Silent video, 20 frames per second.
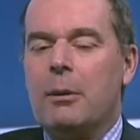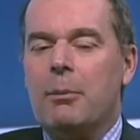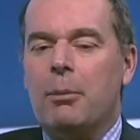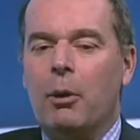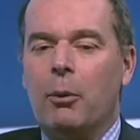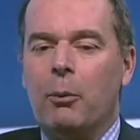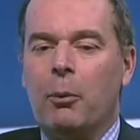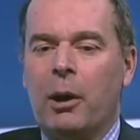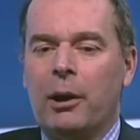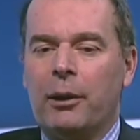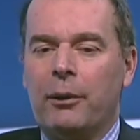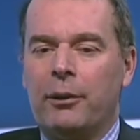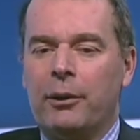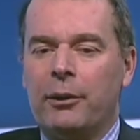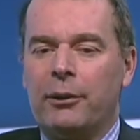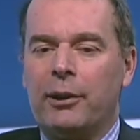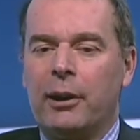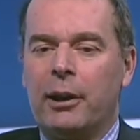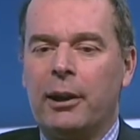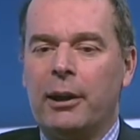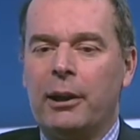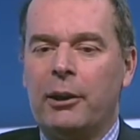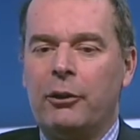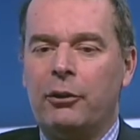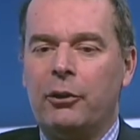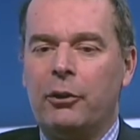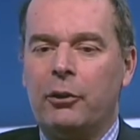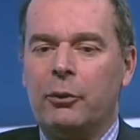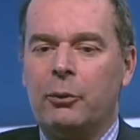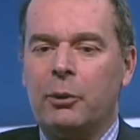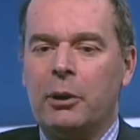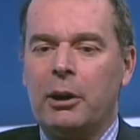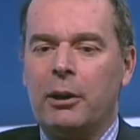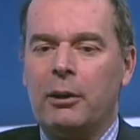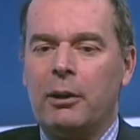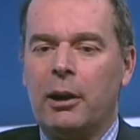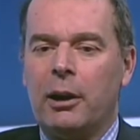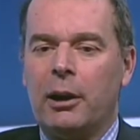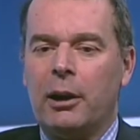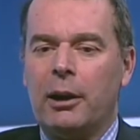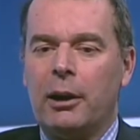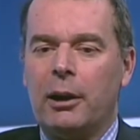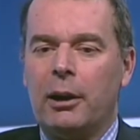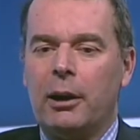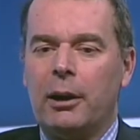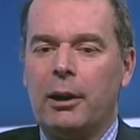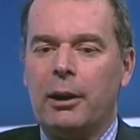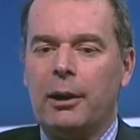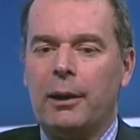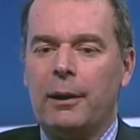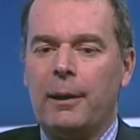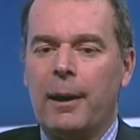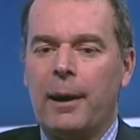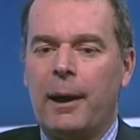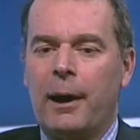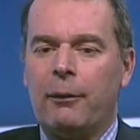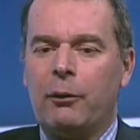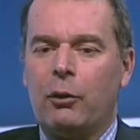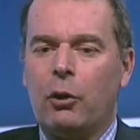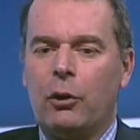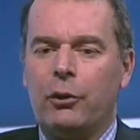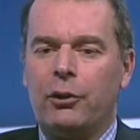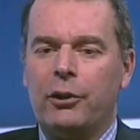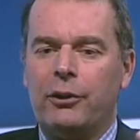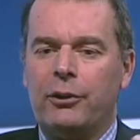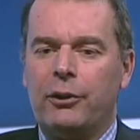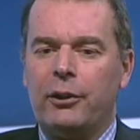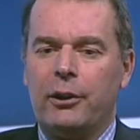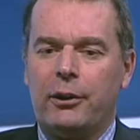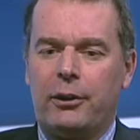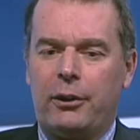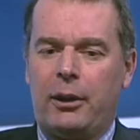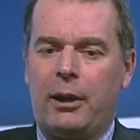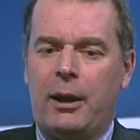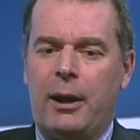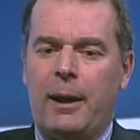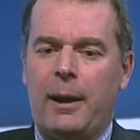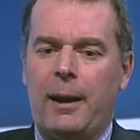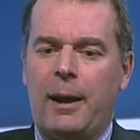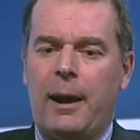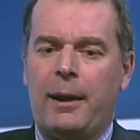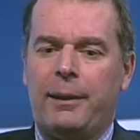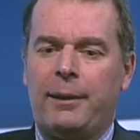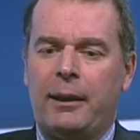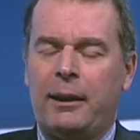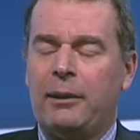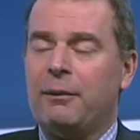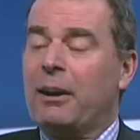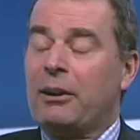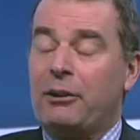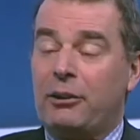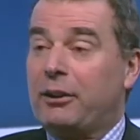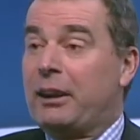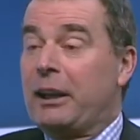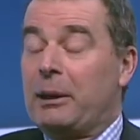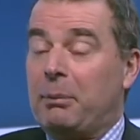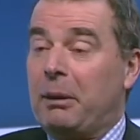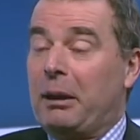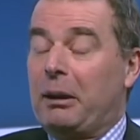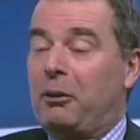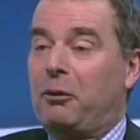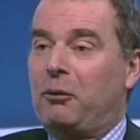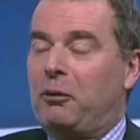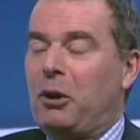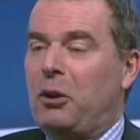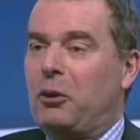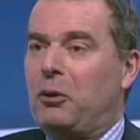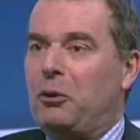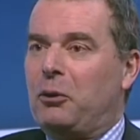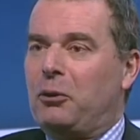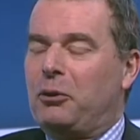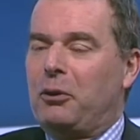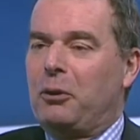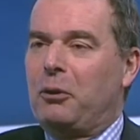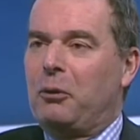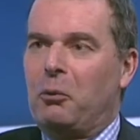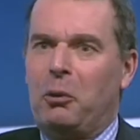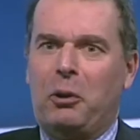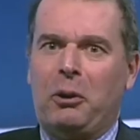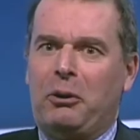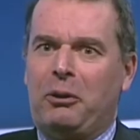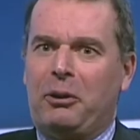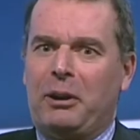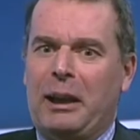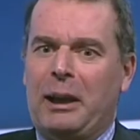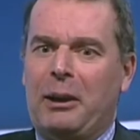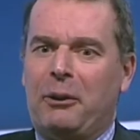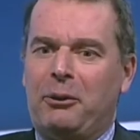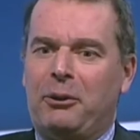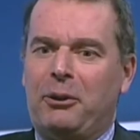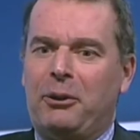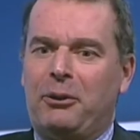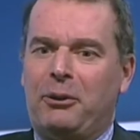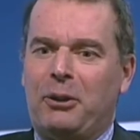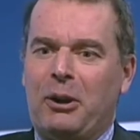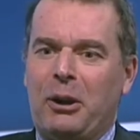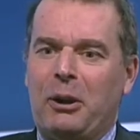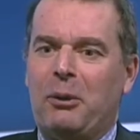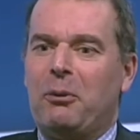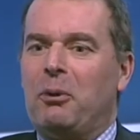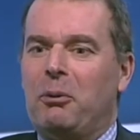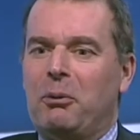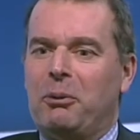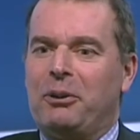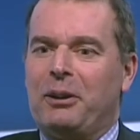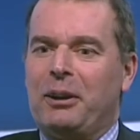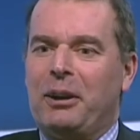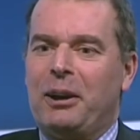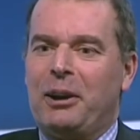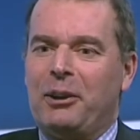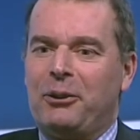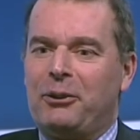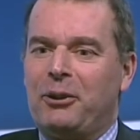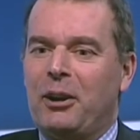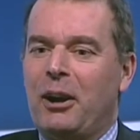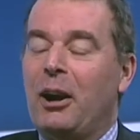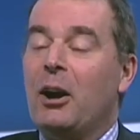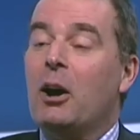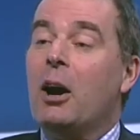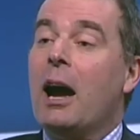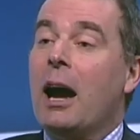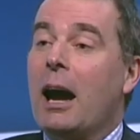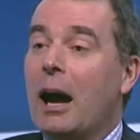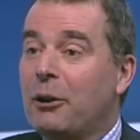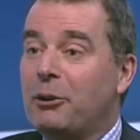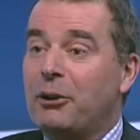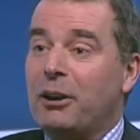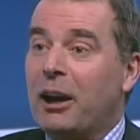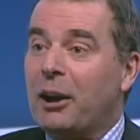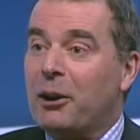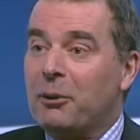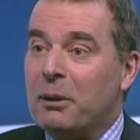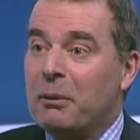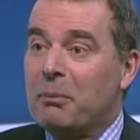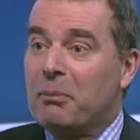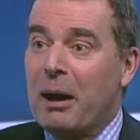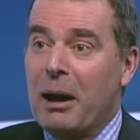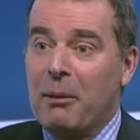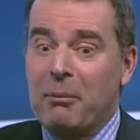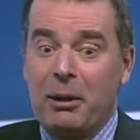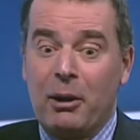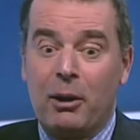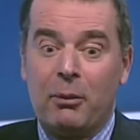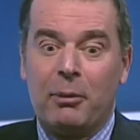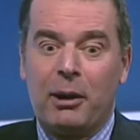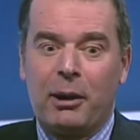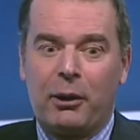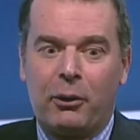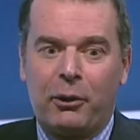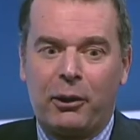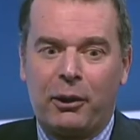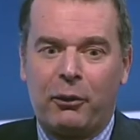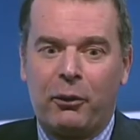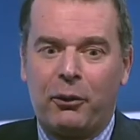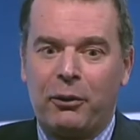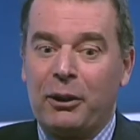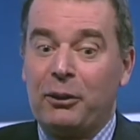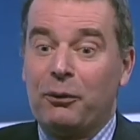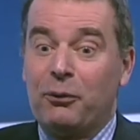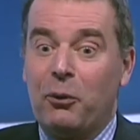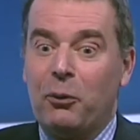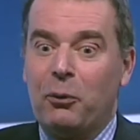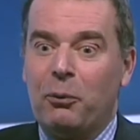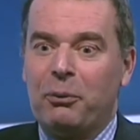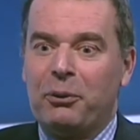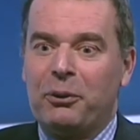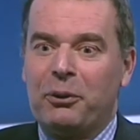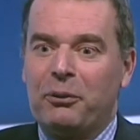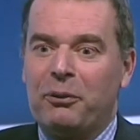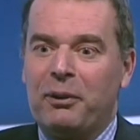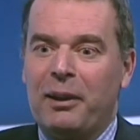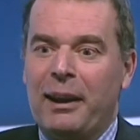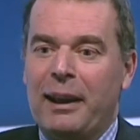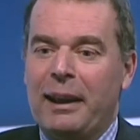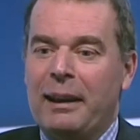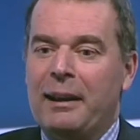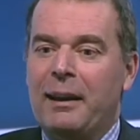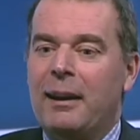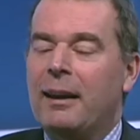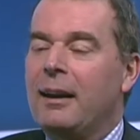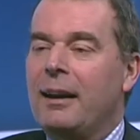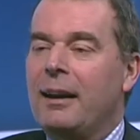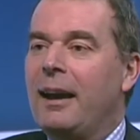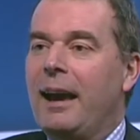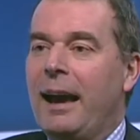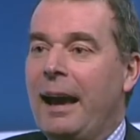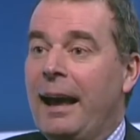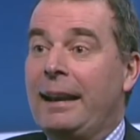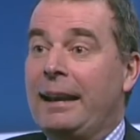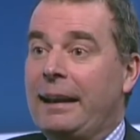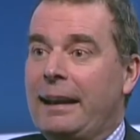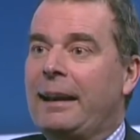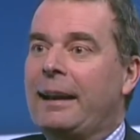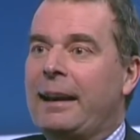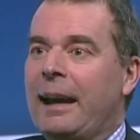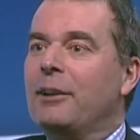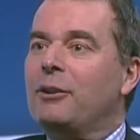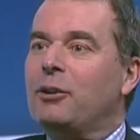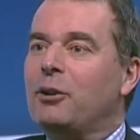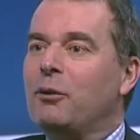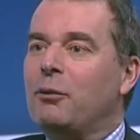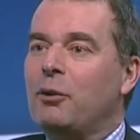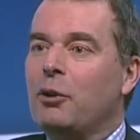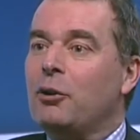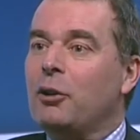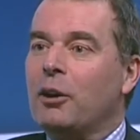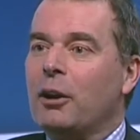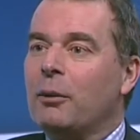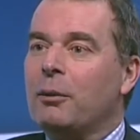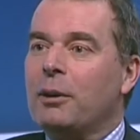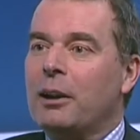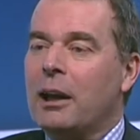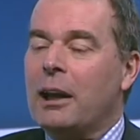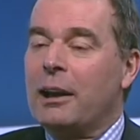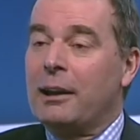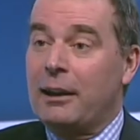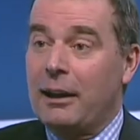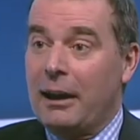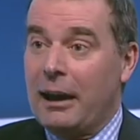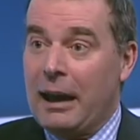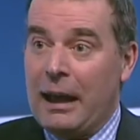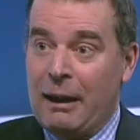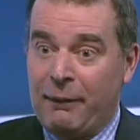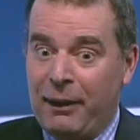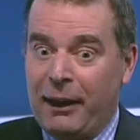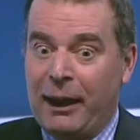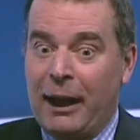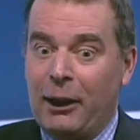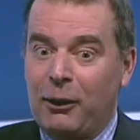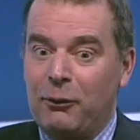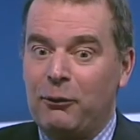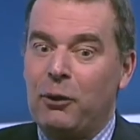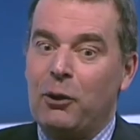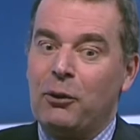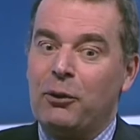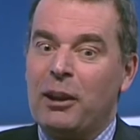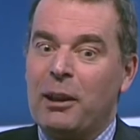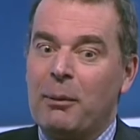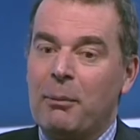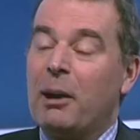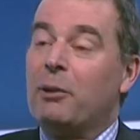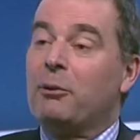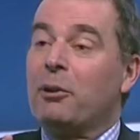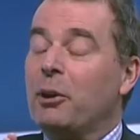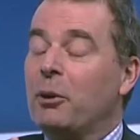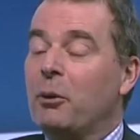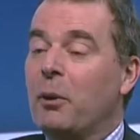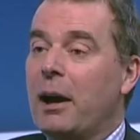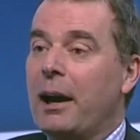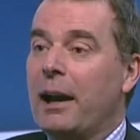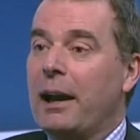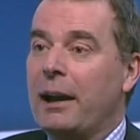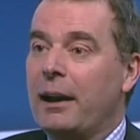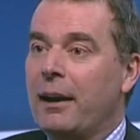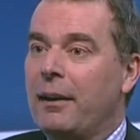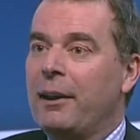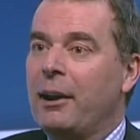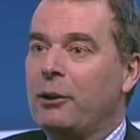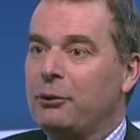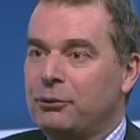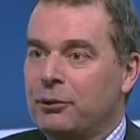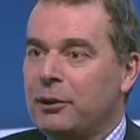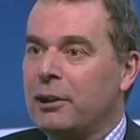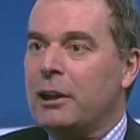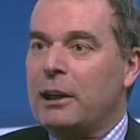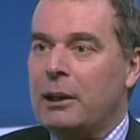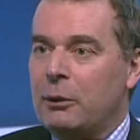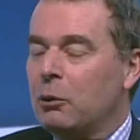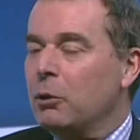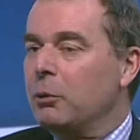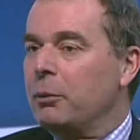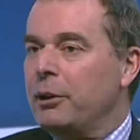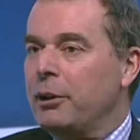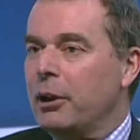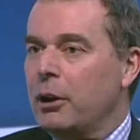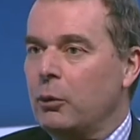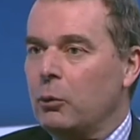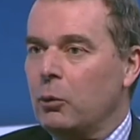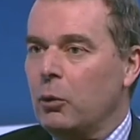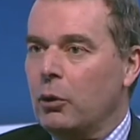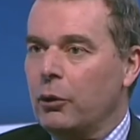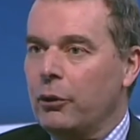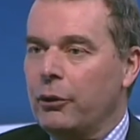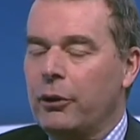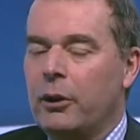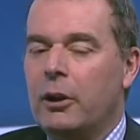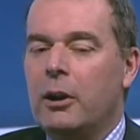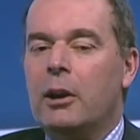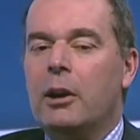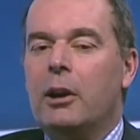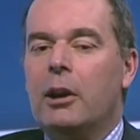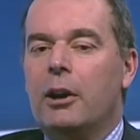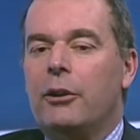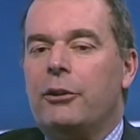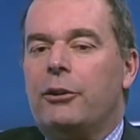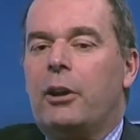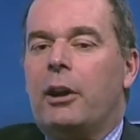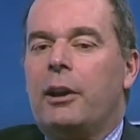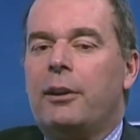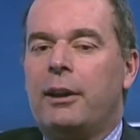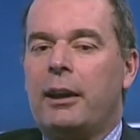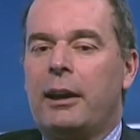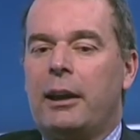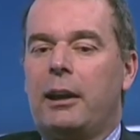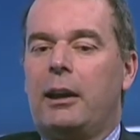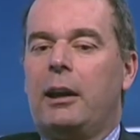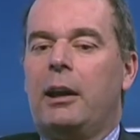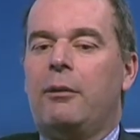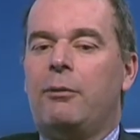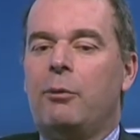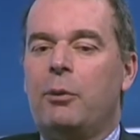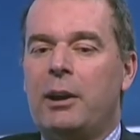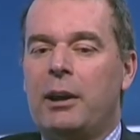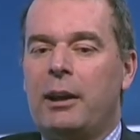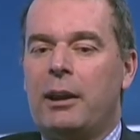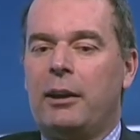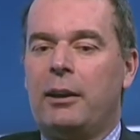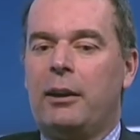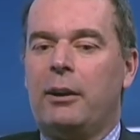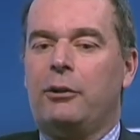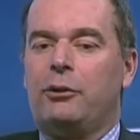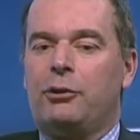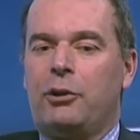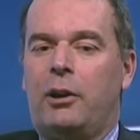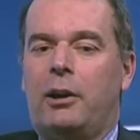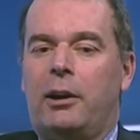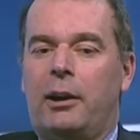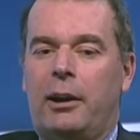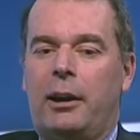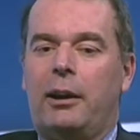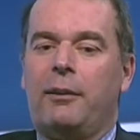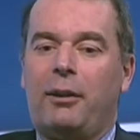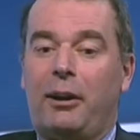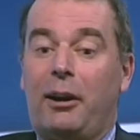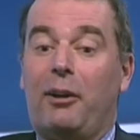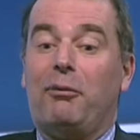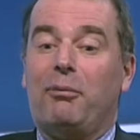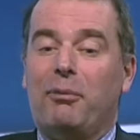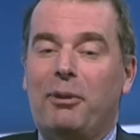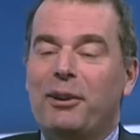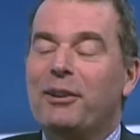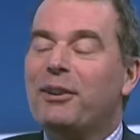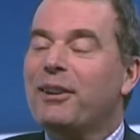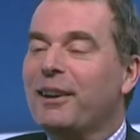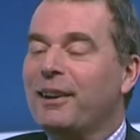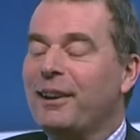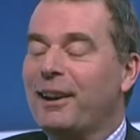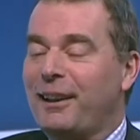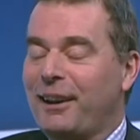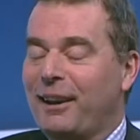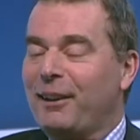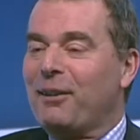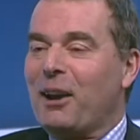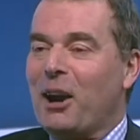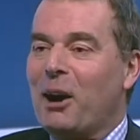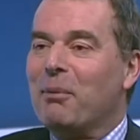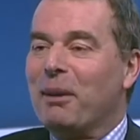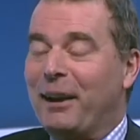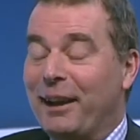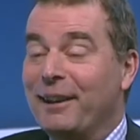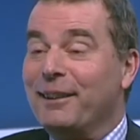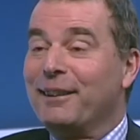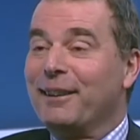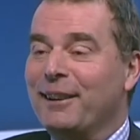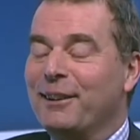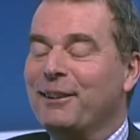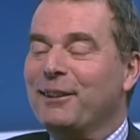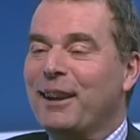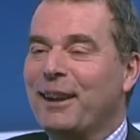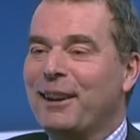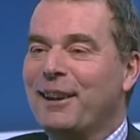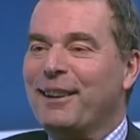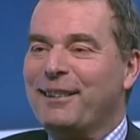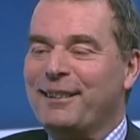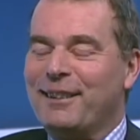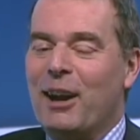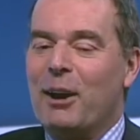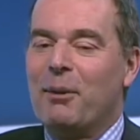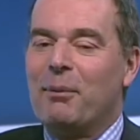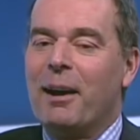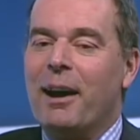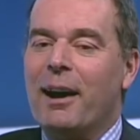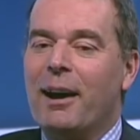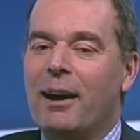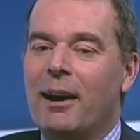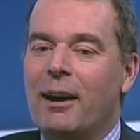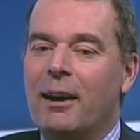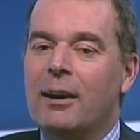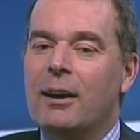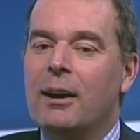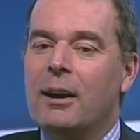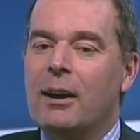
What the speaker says: But one of the slight issues I've got is that I think investors get a bit confused. What is the allowance this year? What was it last year? How is it going to impact me? Oh my God, I've got these forms to fill in. And it gets confusing. And if they get confused, then they might run away. And that's really what we don't want. And so I think if we can try, if the government, and I think if they are beginning to listen, and let's hope they are,